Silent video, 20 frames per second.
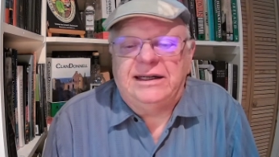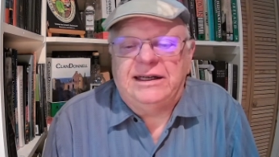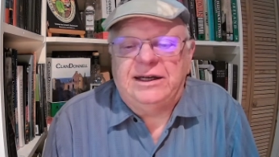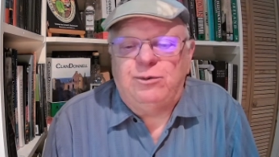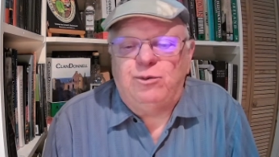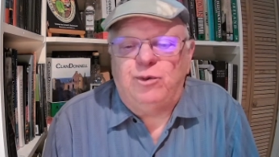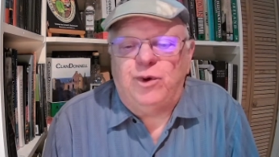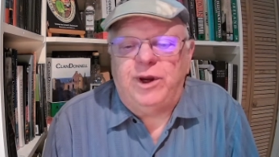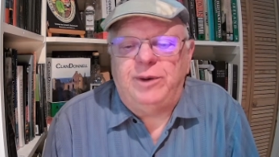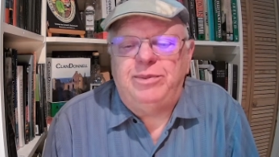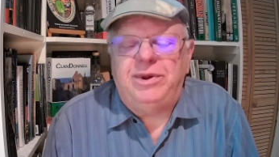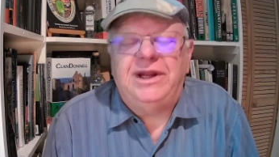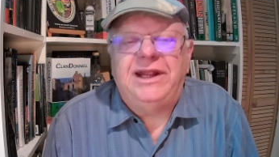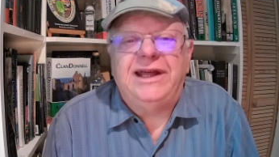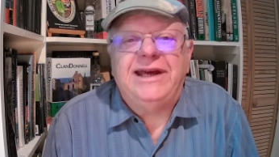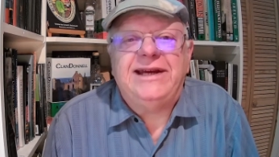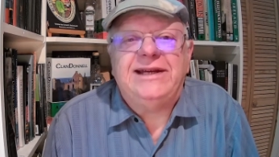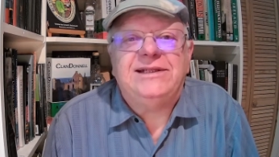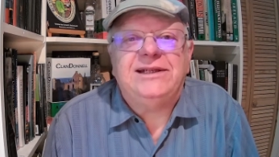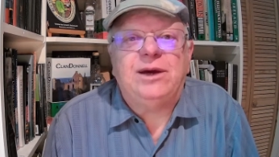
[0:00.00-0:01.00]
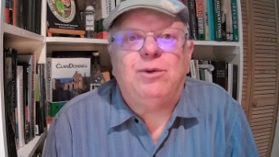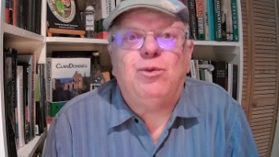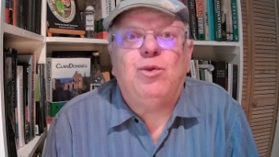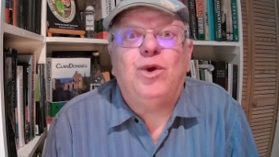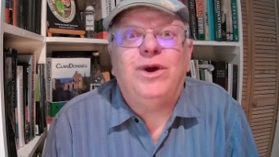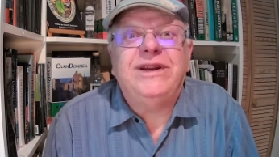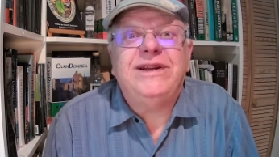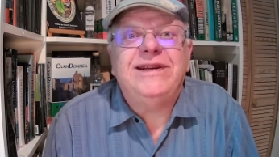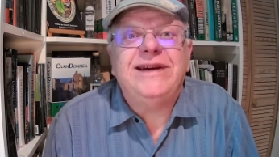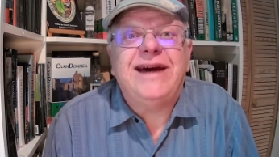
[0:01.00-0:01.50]
in one place at
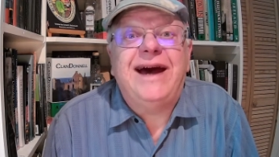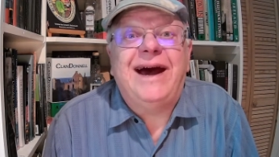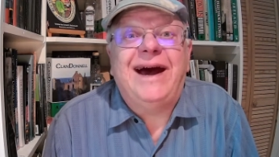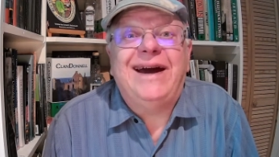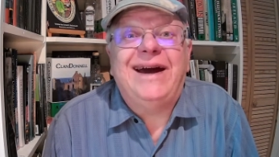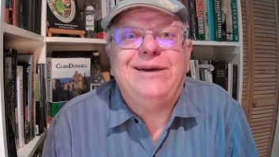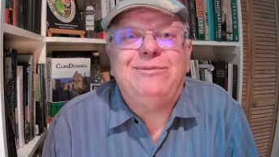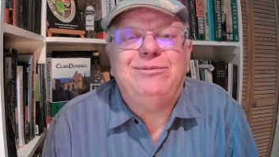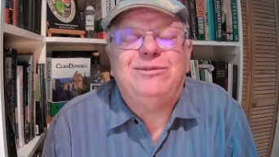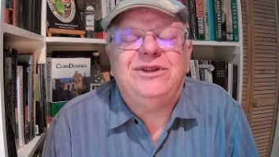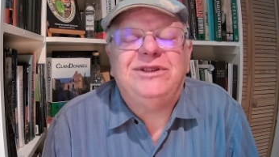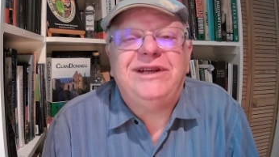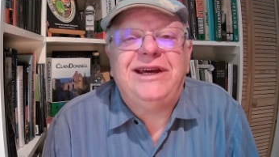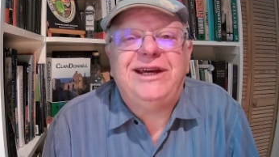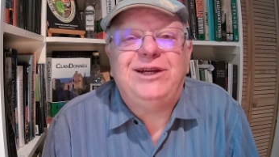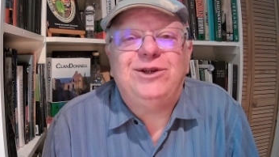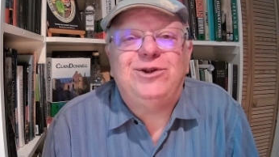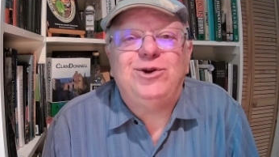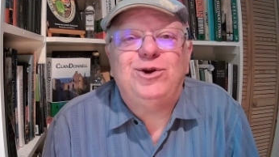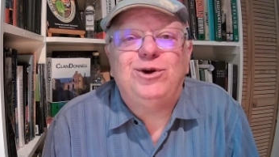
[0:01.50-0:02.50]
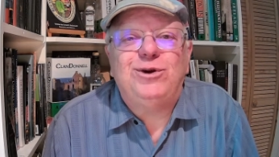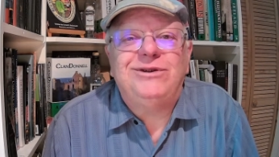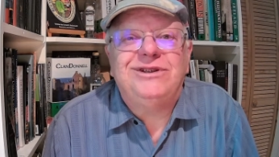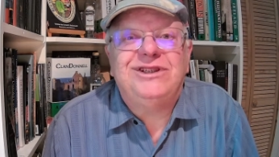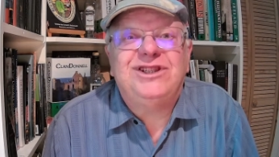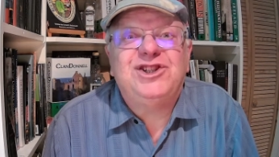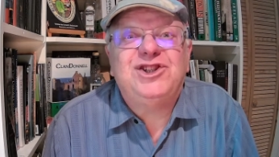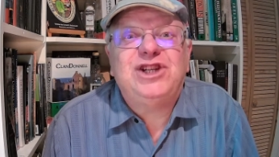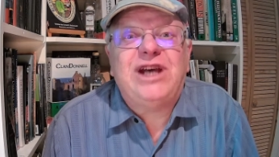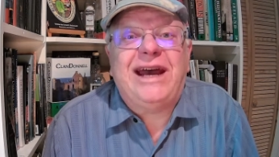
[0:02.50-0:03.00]
one time to take
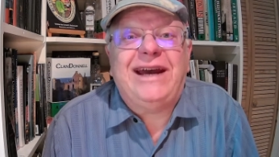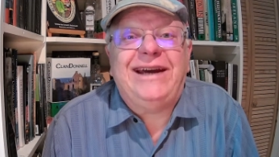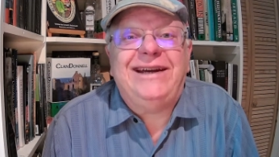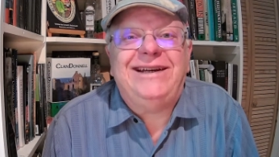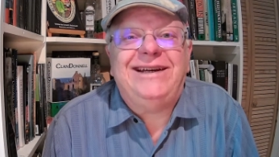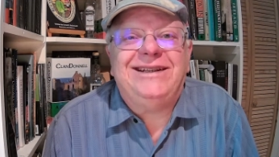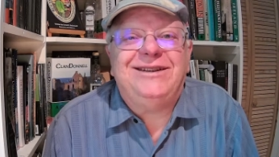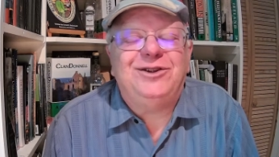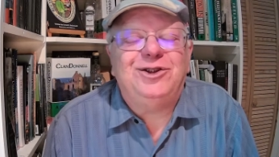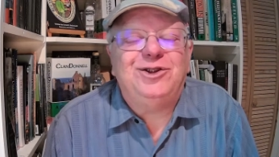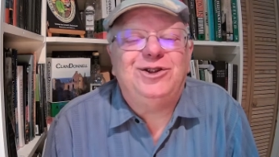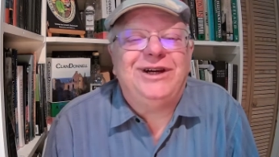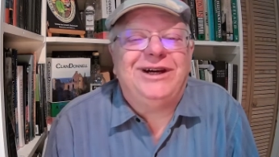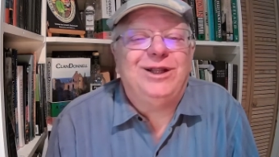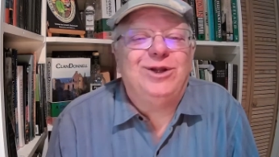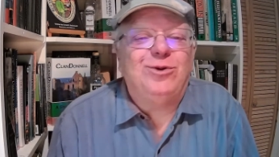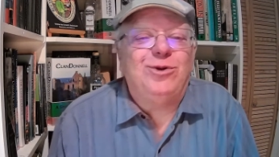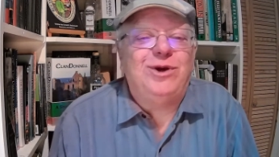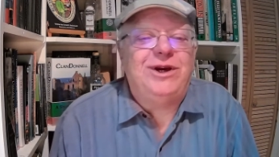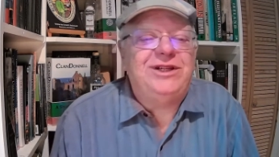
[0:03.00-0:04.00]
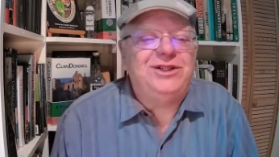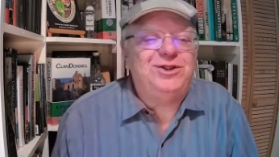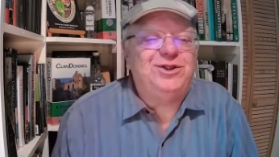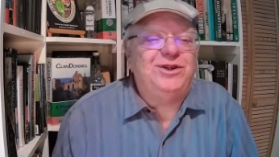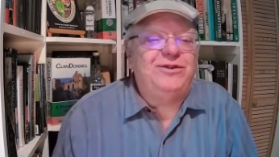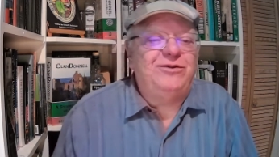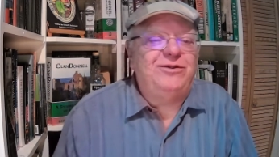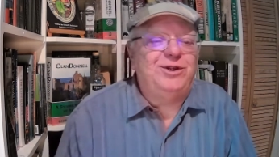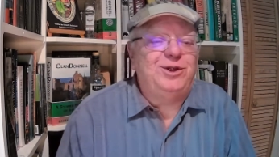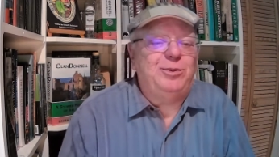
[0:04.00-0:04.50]
turns signing the
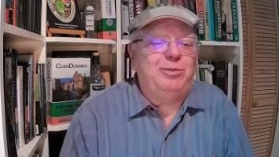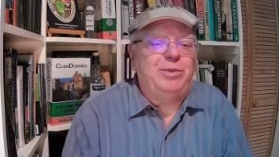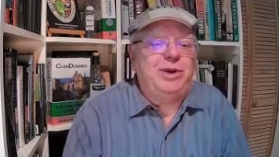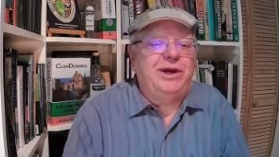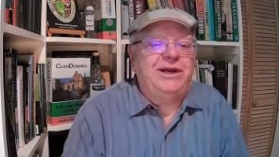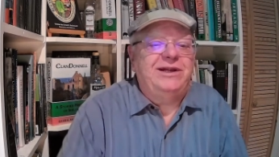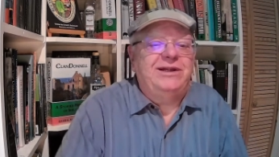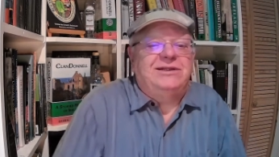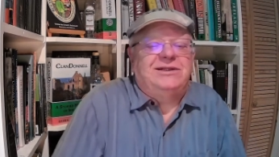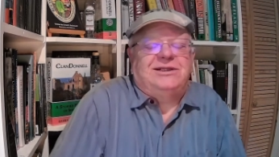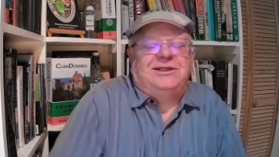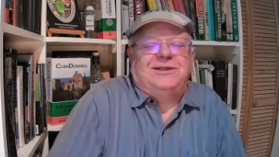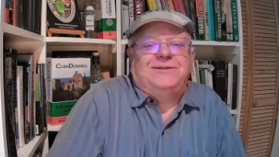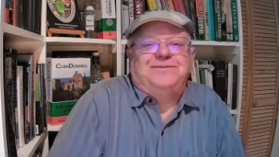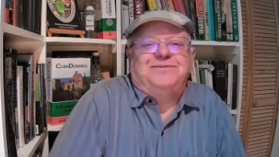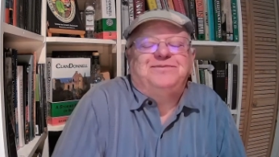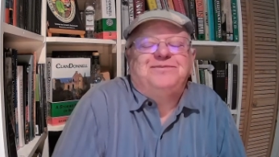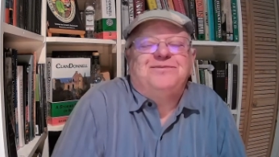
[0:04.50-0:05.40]
Declaration of Independence.